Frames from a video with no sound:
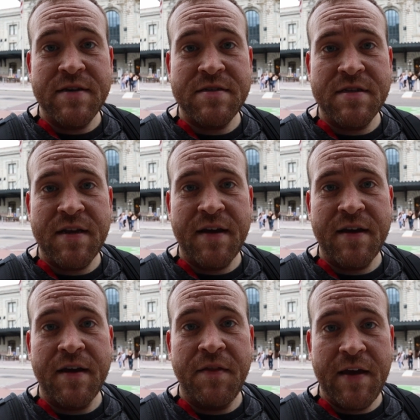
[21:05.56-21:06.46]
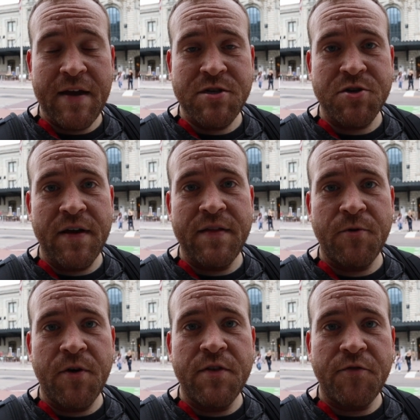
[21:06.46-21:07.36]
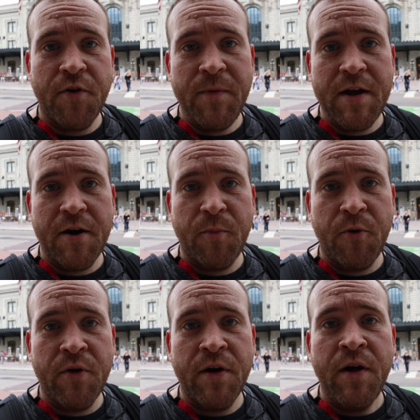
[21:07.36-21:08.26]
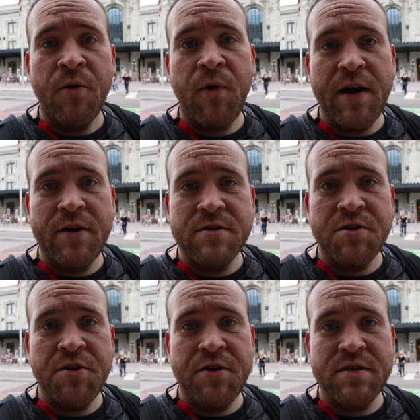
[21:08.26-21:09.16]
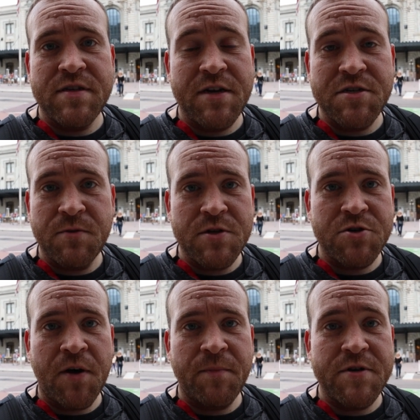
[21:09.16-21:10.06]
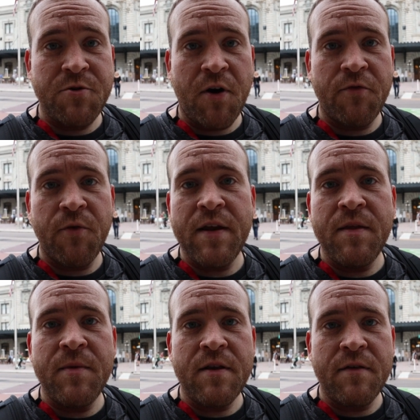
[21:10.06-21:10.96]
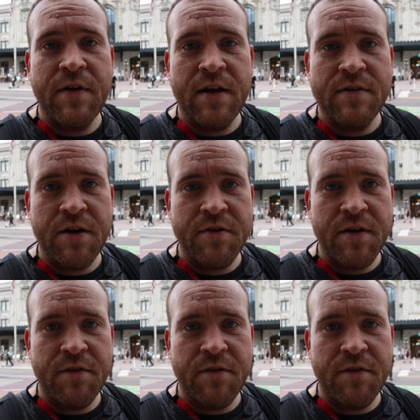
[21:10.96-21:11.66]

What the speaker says: is to take the A train that runs from the airport right here to Union Station, which drops you off right in the middle of downtown